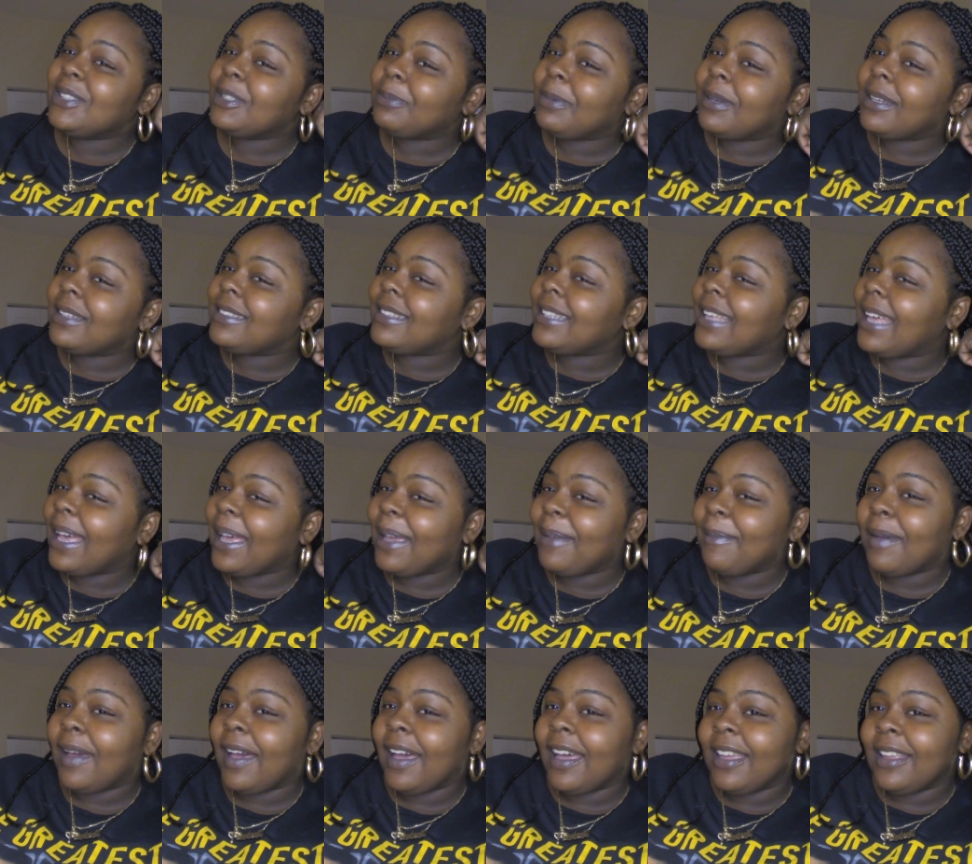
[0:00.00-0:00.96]
by the time
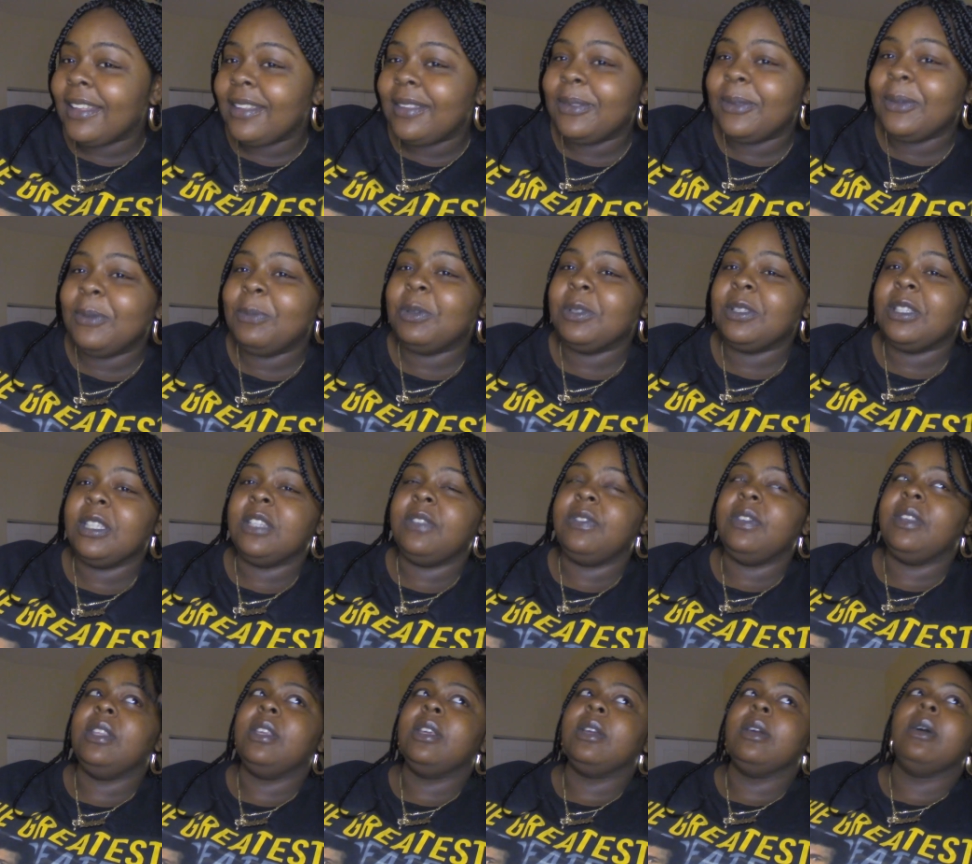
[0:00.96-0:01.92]
I do put this
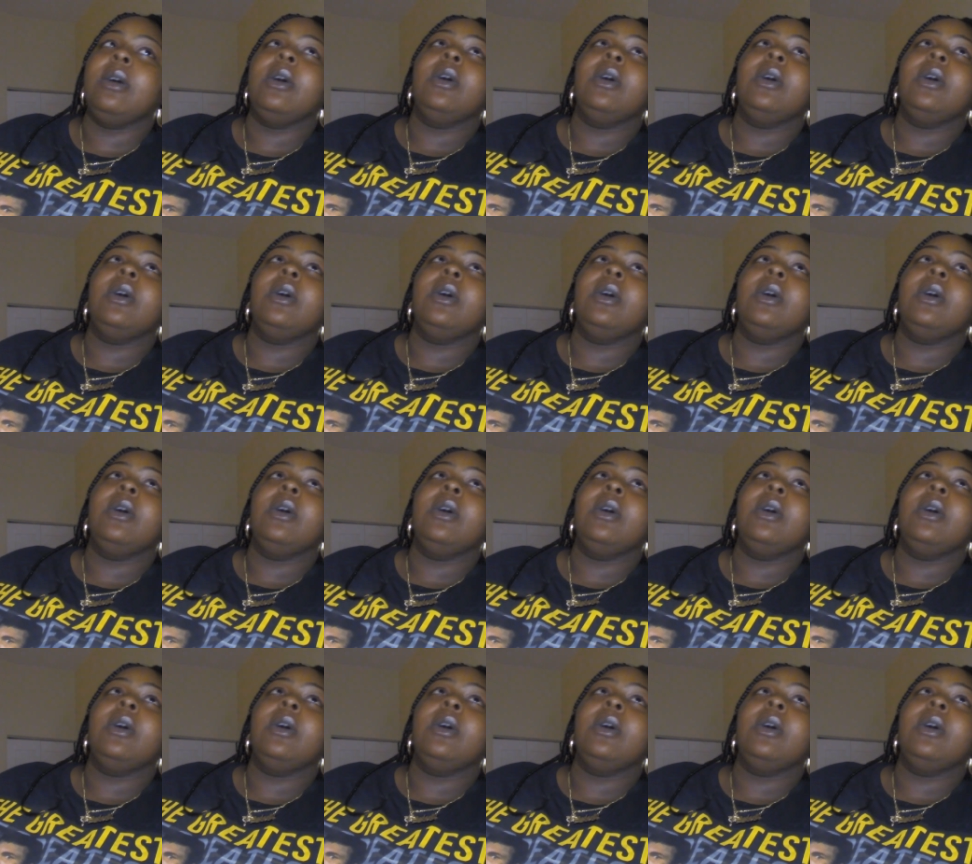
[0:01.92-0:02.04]
video out,